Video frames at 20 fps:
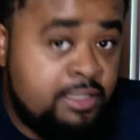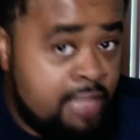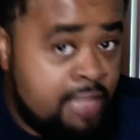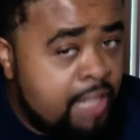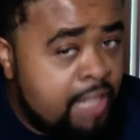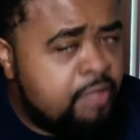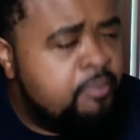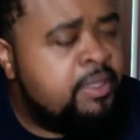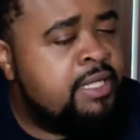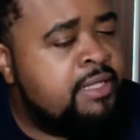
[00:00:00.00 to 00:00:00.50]
Now,
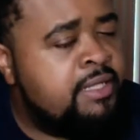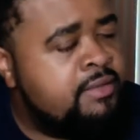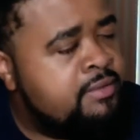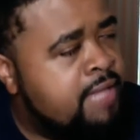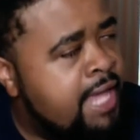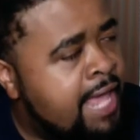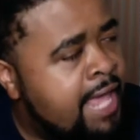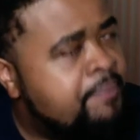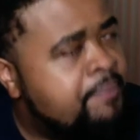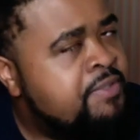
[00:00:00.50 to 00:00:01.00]
I mean,
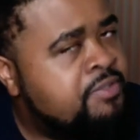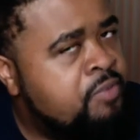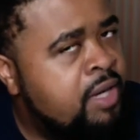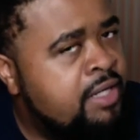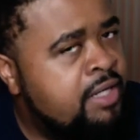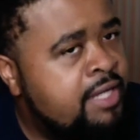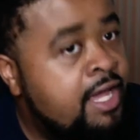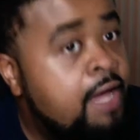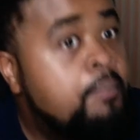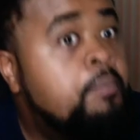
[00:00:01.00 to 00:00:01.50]
that happens right
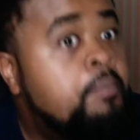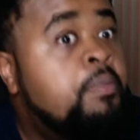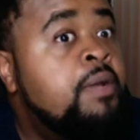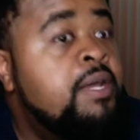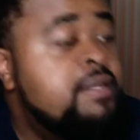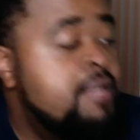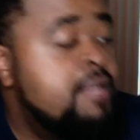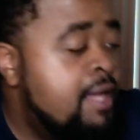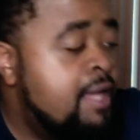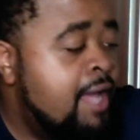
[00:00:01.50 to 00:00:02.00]
now,
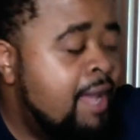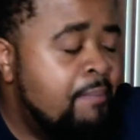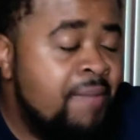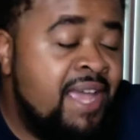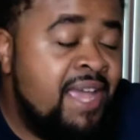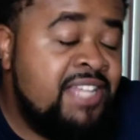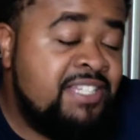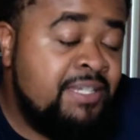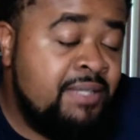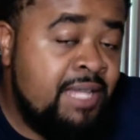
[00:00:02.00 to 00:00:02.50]
but
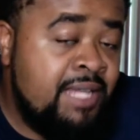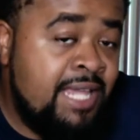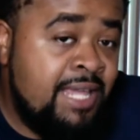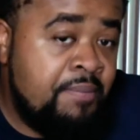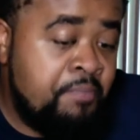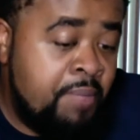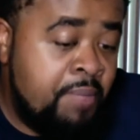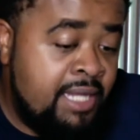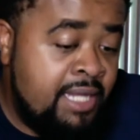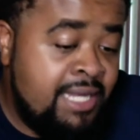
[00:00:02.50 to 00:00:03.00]
imagine
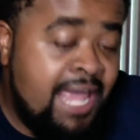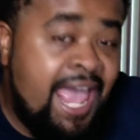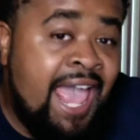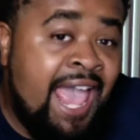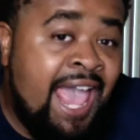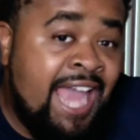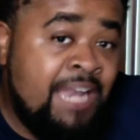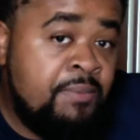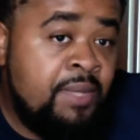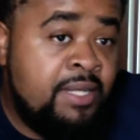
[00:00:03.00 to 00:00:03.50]
it being
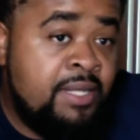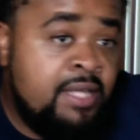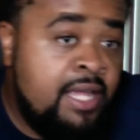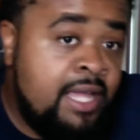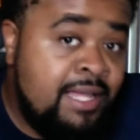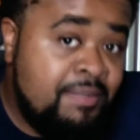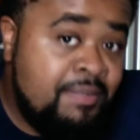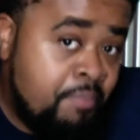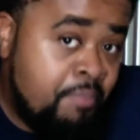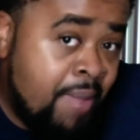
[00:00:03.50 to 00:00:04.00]
adamant
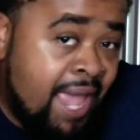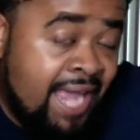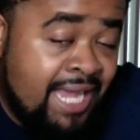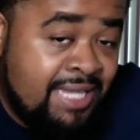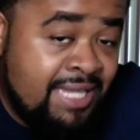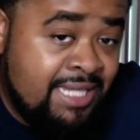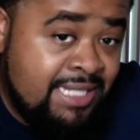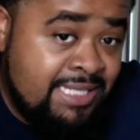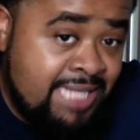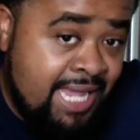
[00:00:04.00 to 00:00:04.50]
back in
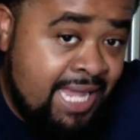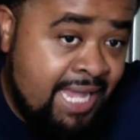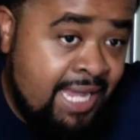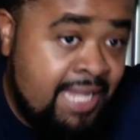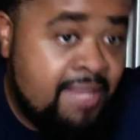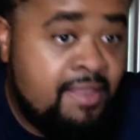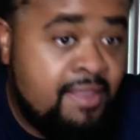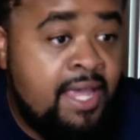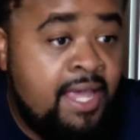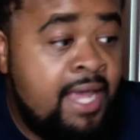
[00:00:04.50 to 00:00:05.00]
the day
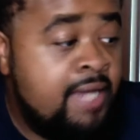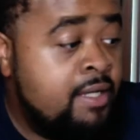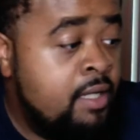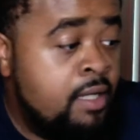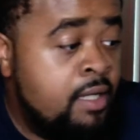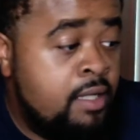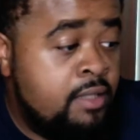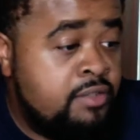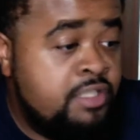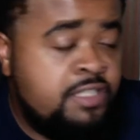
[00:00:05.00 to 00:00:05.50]
that
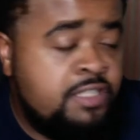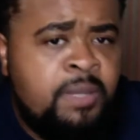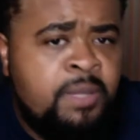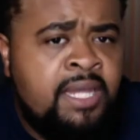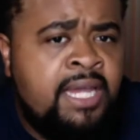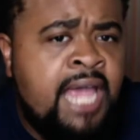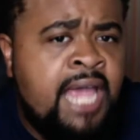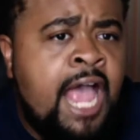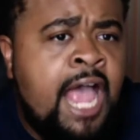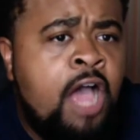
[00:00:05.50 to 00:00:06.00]
just
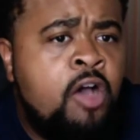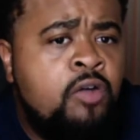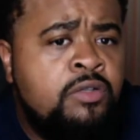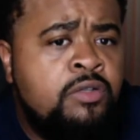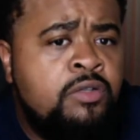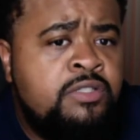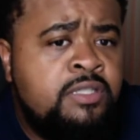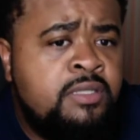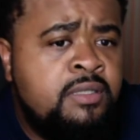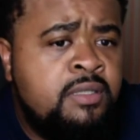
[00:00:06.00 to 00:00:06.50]
being
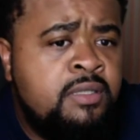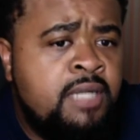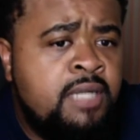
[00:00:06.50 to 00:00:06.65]
out